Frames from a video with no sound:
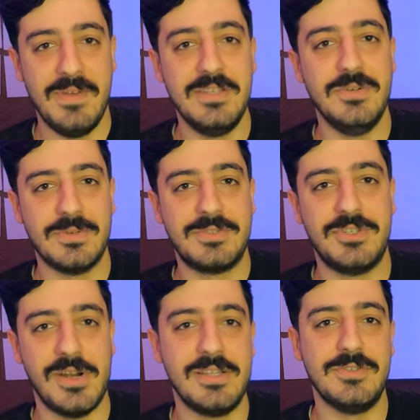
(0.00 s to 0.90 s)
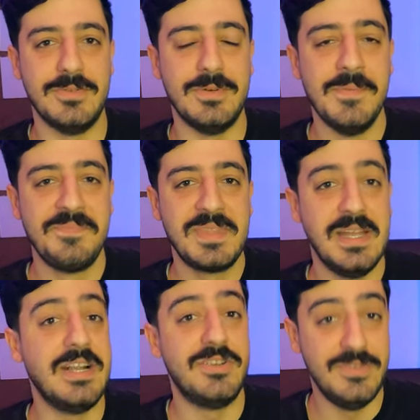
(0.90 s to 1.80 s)
when you're trying to
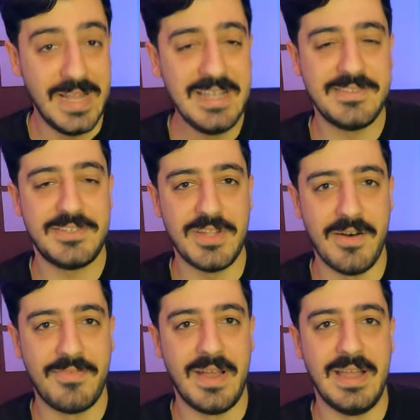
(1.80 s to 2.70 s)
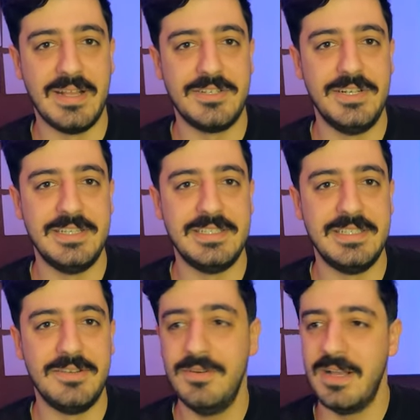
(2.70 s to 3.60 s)
uh, create stuff and create it,
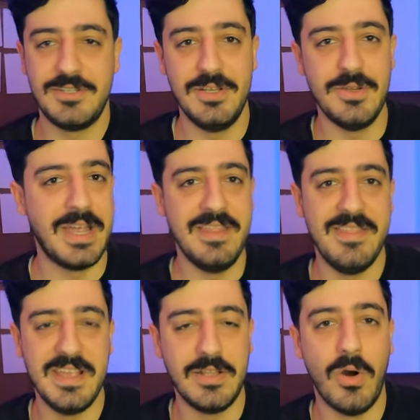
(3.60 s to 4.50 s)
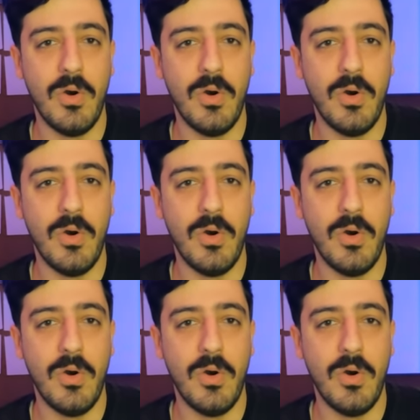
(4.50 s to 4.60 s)
you know, actually you can dig the